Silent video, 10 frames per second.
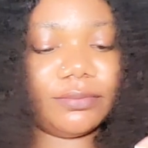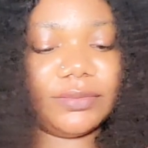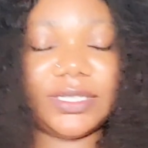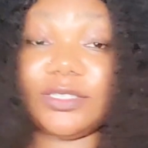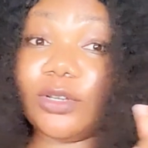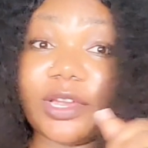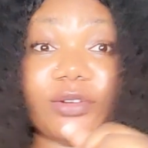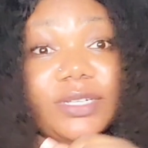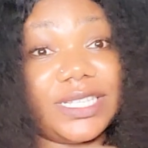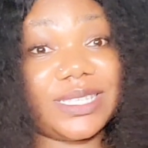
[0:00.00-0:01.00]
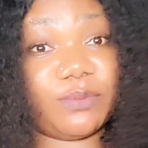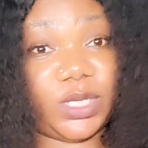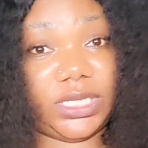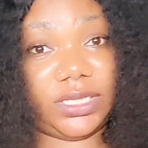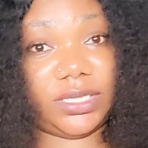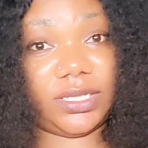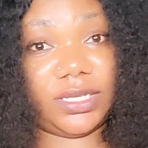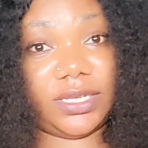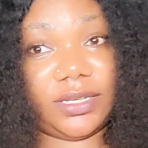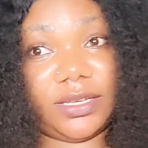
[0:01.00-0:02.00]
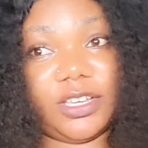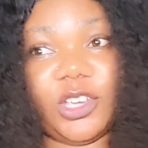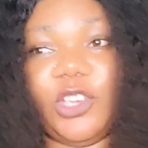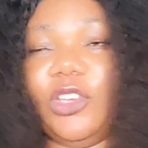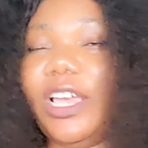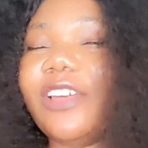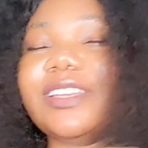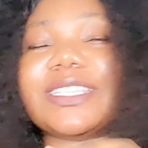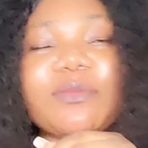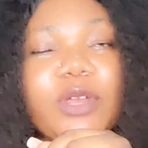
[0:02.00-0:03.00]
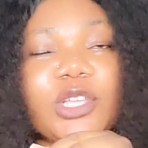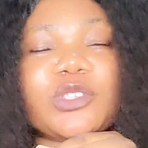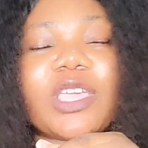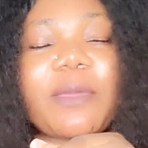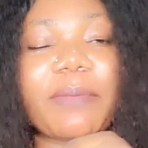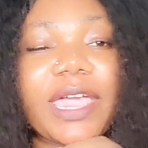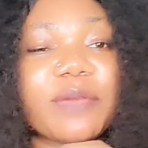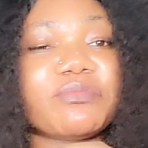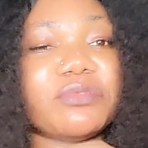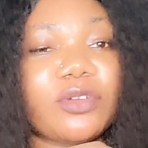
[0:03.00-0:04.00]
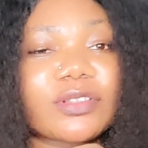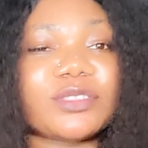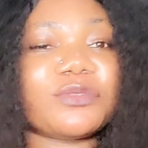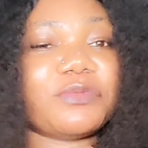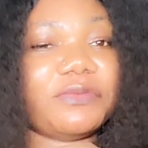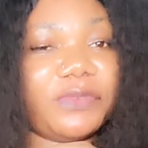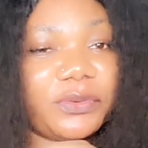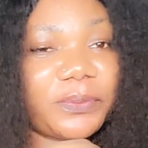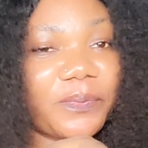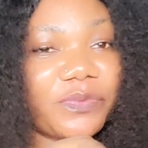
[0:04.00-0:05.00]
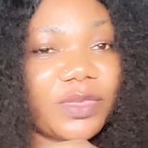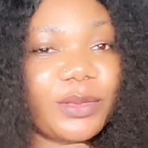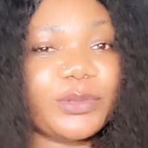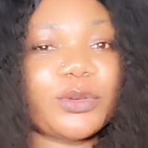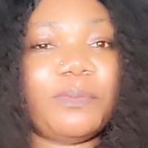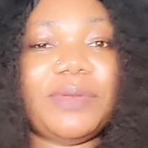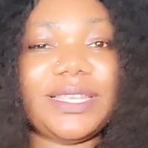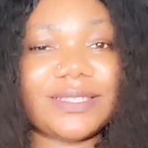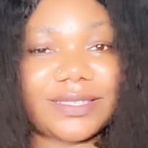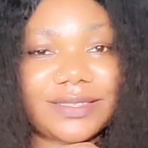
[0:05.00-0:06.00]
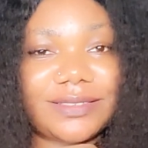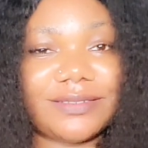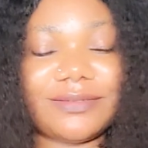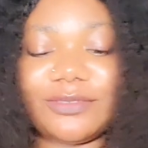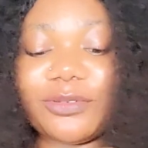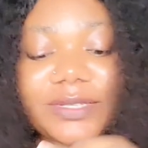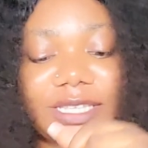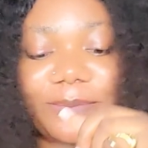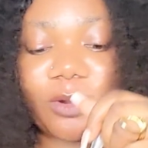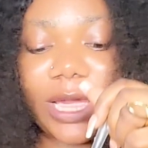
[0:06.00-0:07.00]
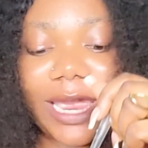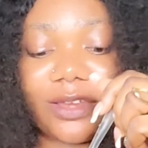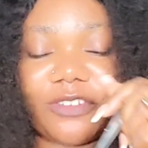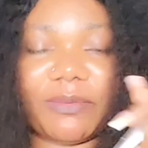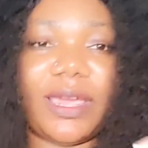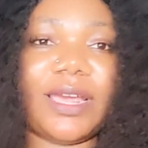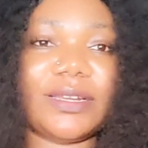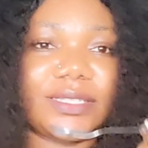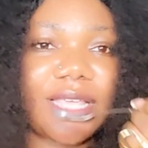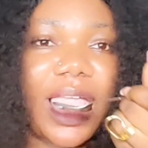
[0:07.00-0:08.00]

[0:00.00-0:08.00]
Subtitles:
Your girl needs money. Your girl needs money to keep buying products to review. So please don't skip any of my ads.